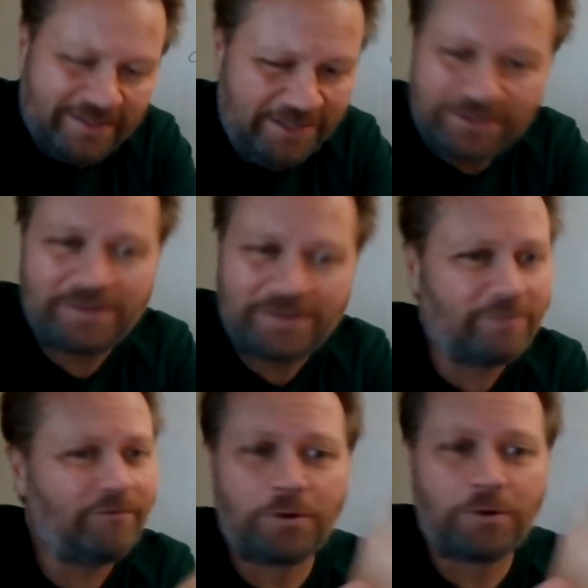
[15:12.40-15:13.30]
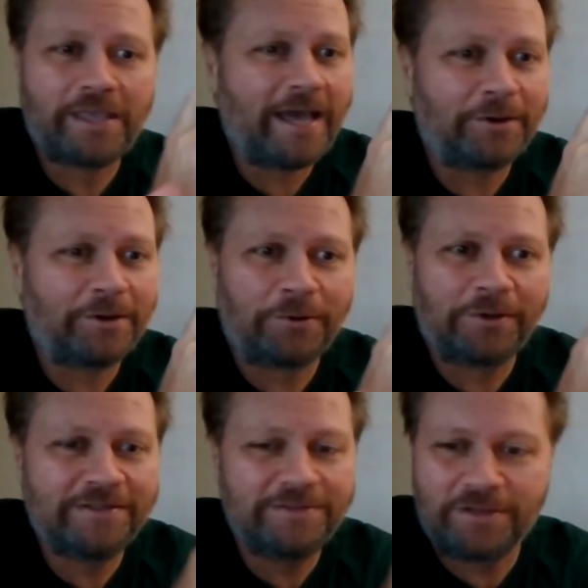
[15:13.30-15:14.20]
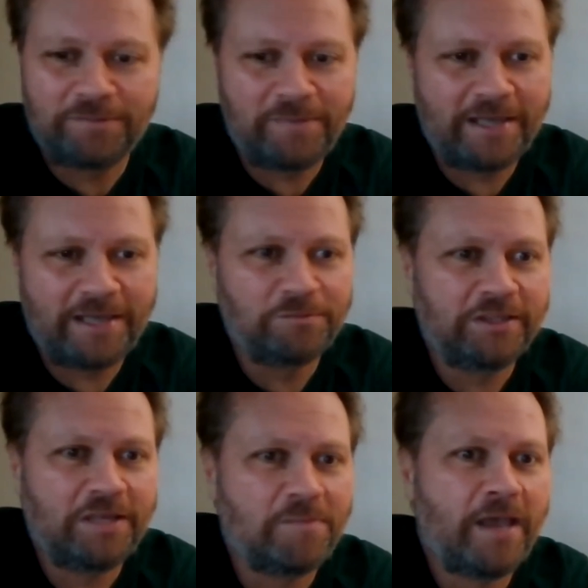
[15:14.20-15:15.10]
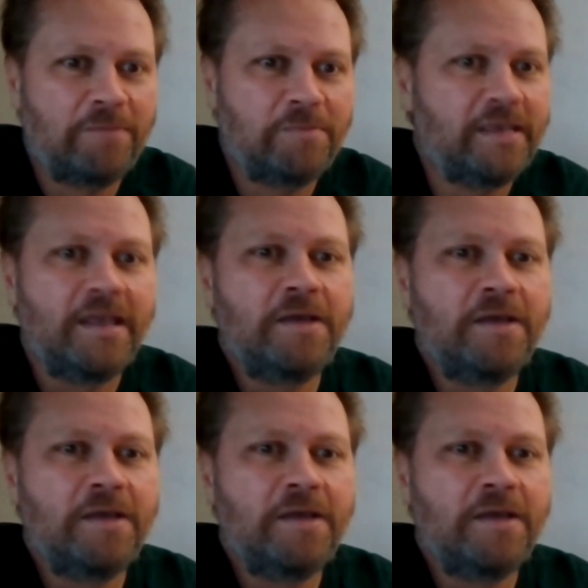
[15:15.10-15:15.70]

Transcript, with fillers: These are four categories. You can imagine what they might be.